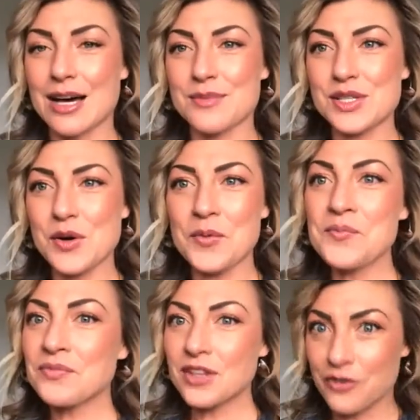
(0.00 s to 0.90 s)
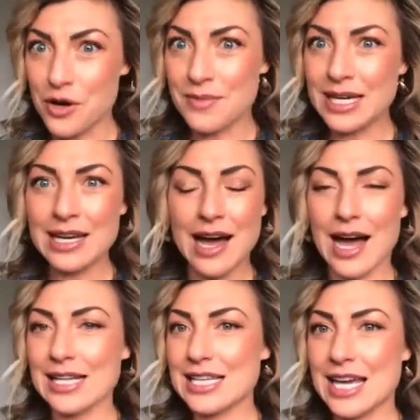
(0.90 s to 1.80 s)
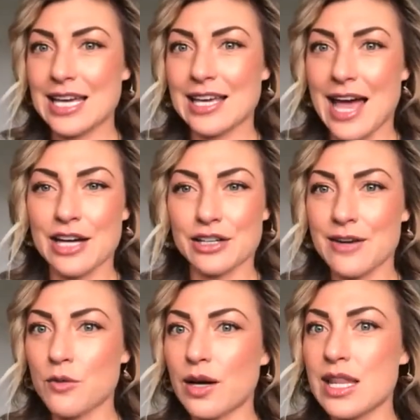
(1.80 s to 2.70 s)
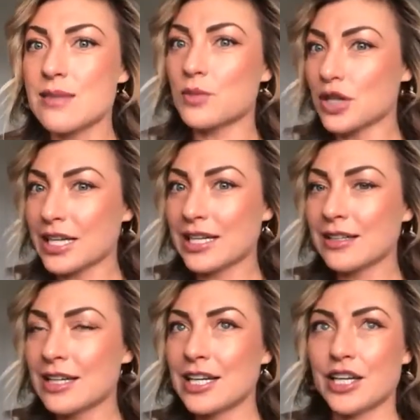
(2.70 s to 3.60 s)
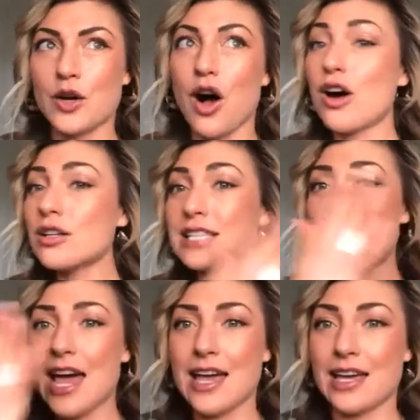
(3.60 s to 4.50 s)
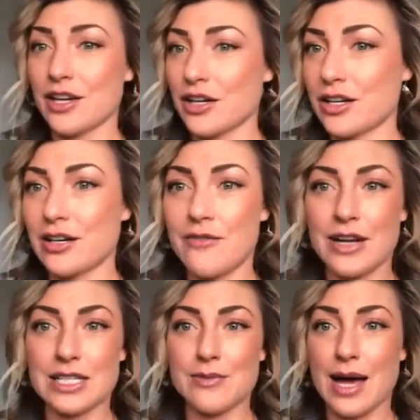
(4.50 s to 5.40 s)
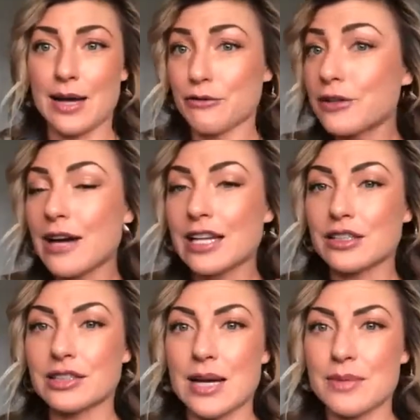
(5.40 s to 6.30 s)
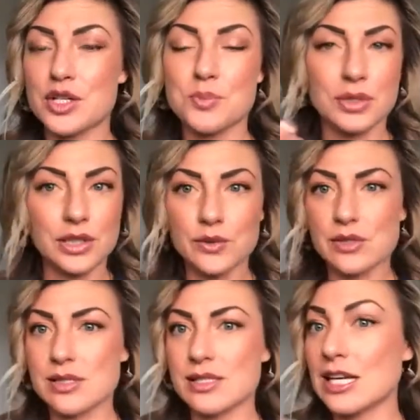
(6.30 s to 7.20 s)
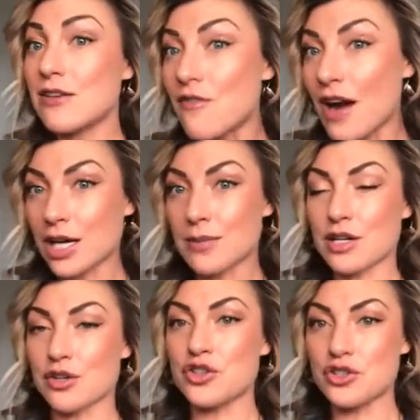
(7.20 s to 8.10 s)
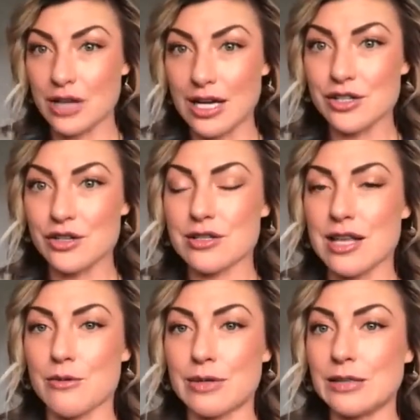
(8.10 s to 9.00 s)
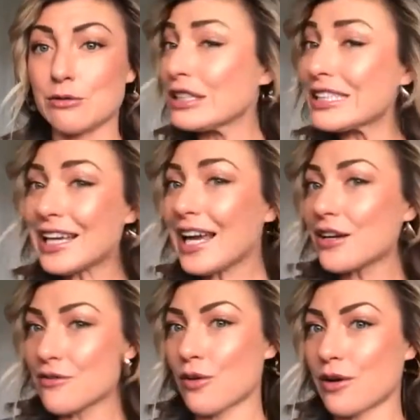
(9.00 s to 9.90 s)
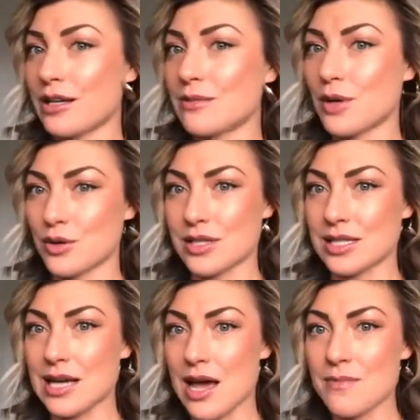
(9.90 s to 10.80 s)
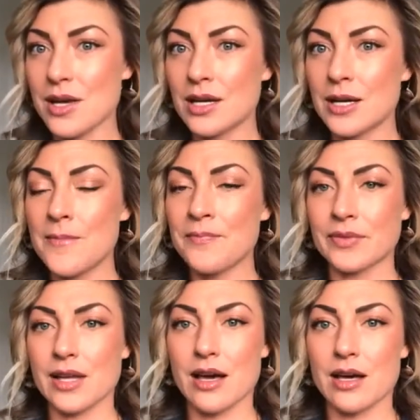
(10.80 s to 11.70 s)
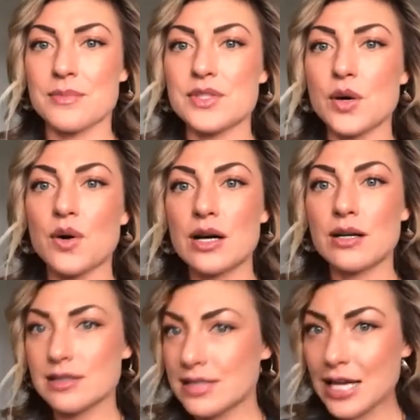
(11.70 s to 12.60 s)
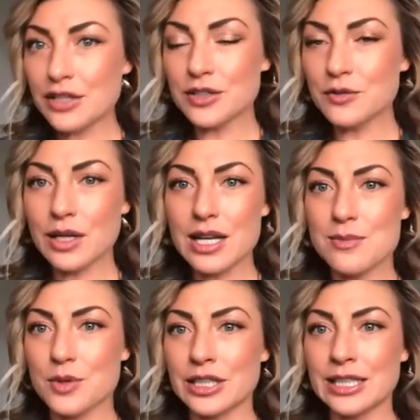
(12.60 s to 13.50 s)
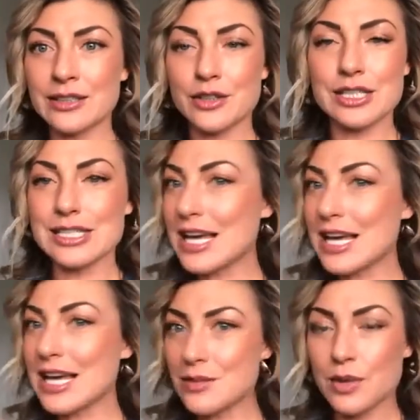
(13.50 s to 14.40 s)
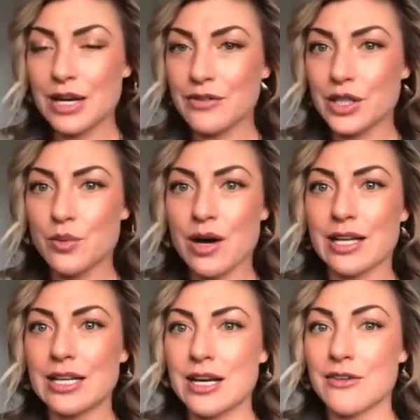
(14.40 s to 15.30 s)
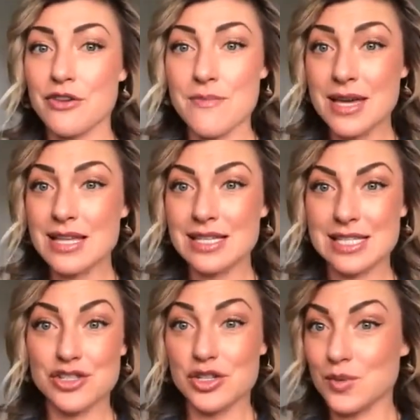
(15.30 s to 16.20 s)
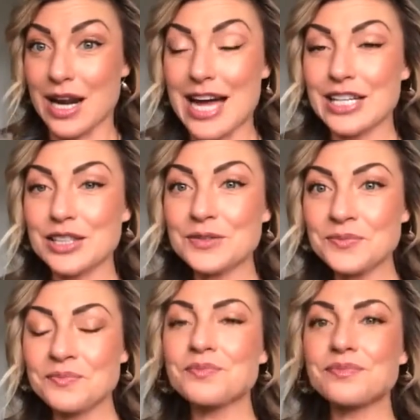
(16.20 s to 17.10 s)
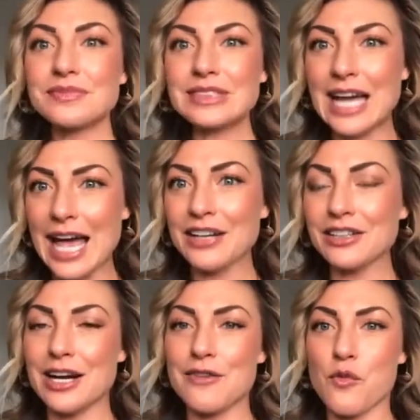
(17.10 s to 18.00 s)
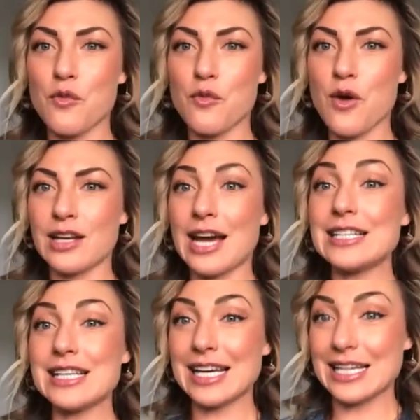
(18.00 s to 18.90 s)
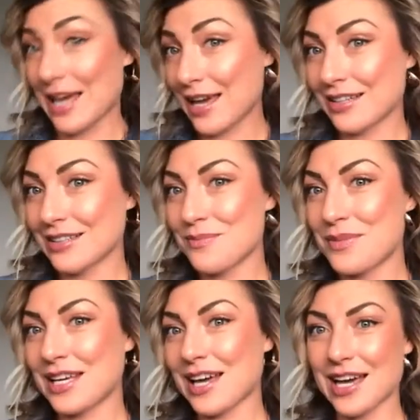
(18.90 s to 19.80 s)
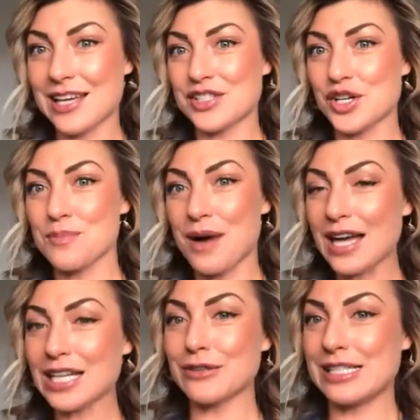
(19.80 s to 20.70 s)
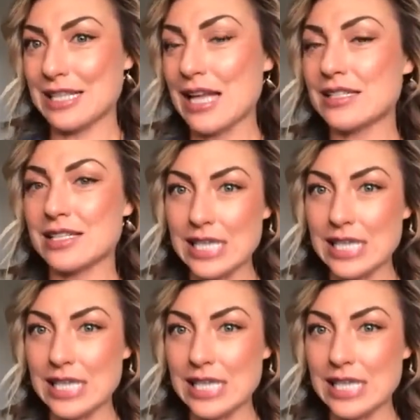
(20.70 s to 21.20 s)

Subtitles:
So for me, I take NRF1 in the morning. All day you're affected by free radical damage, pollutants, the environmental stressors that we really can't avoid most of the time. So take NRF1 in the morning. You can take them whenever you want. For me, this is just what I do. NRF1, I take at night because your body resets itself